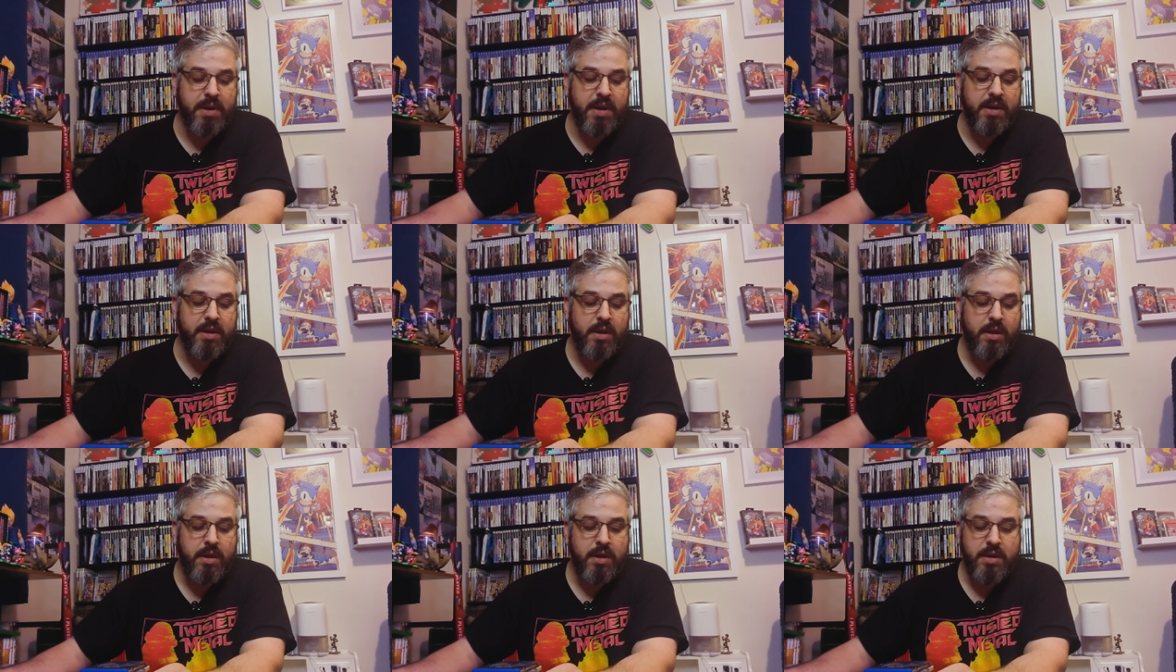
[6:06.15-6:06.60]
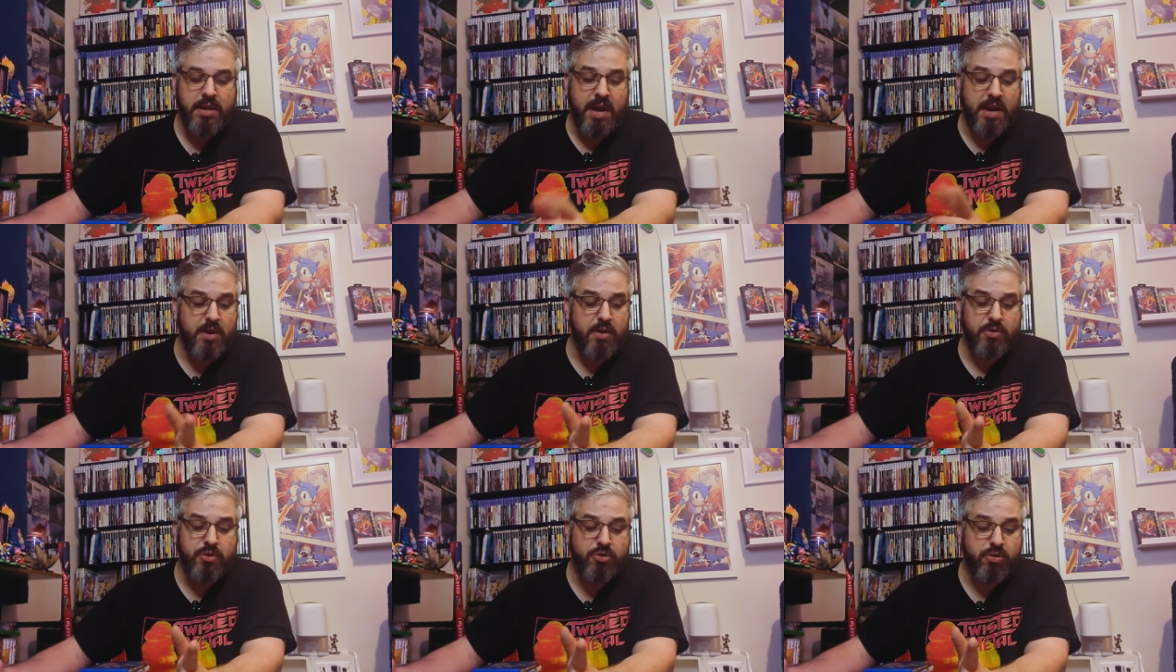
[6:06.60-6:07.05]
But
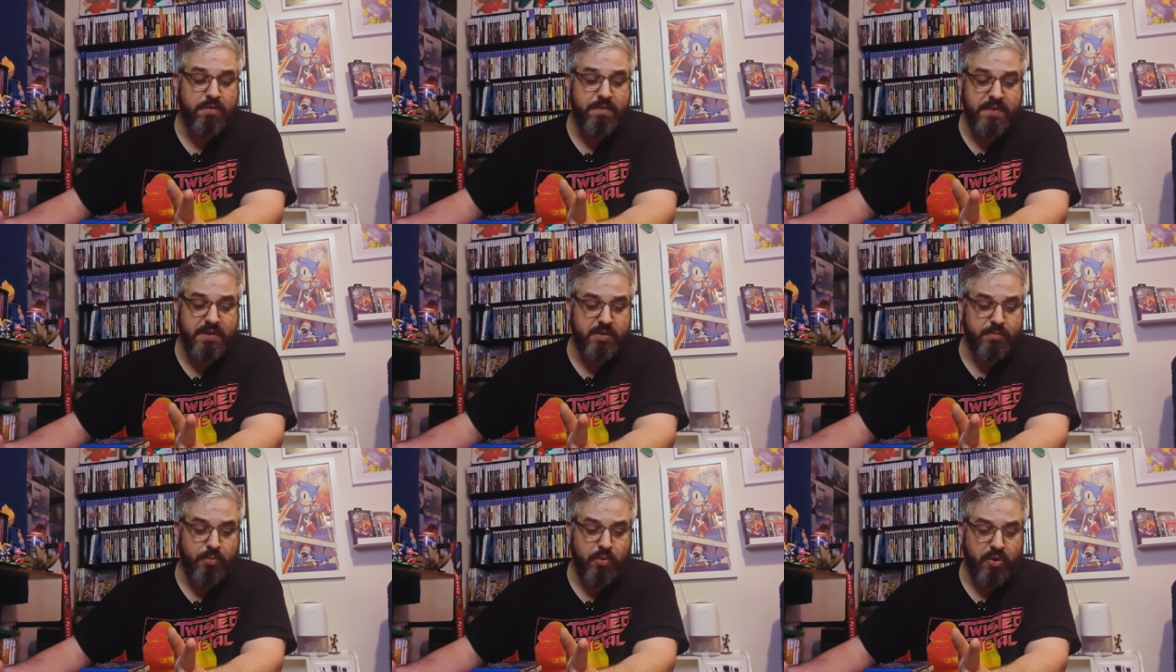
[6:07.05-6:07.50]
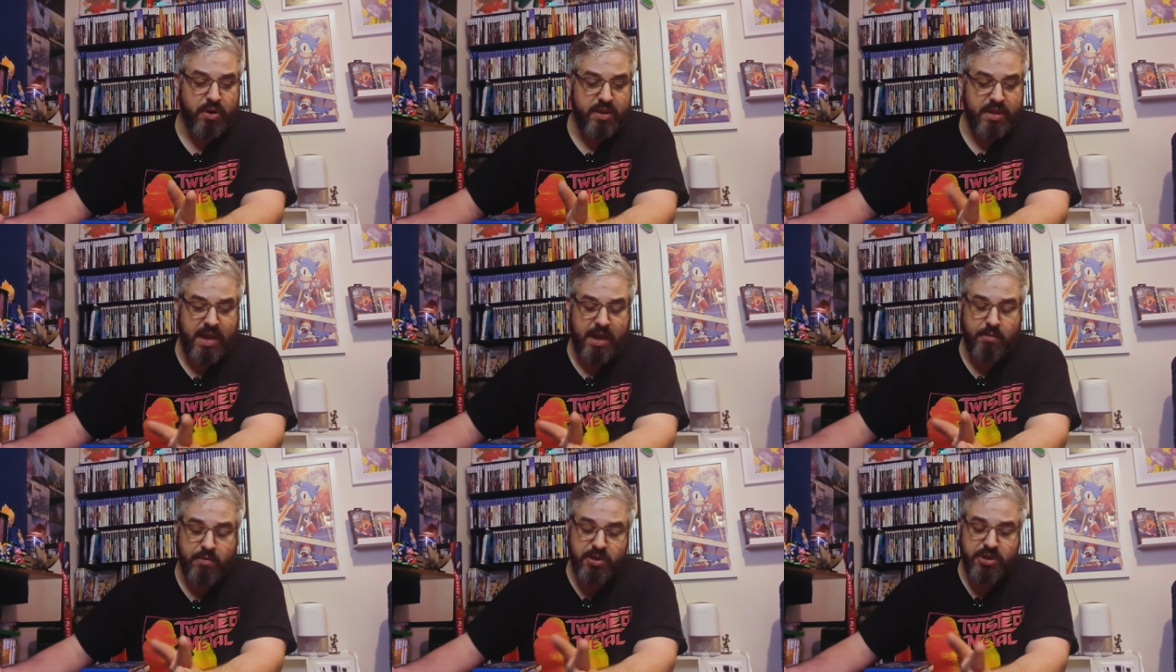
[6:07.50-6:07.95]
yeah, no trophy support
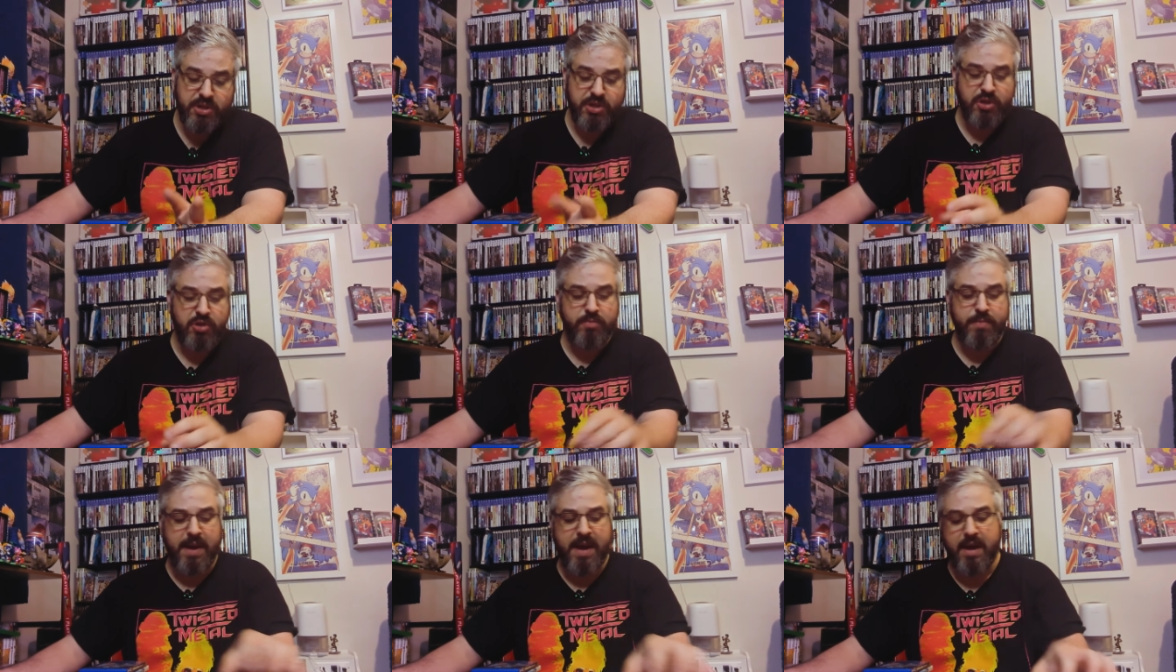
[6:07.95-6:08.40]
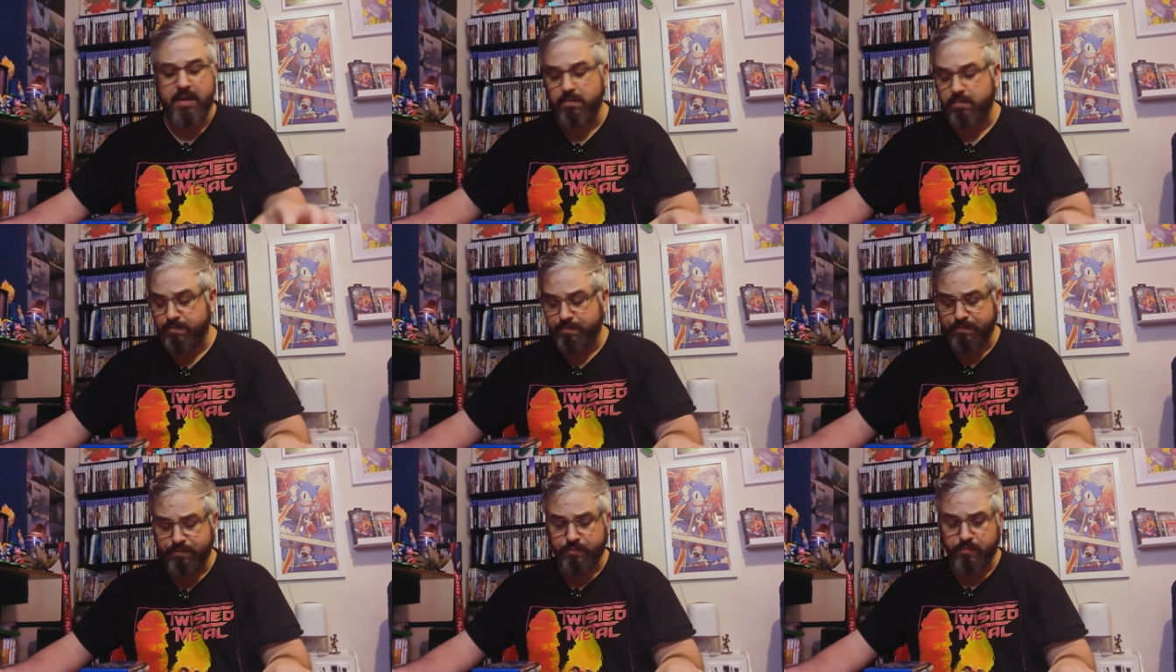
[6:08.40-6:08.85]
in that, which is too bad.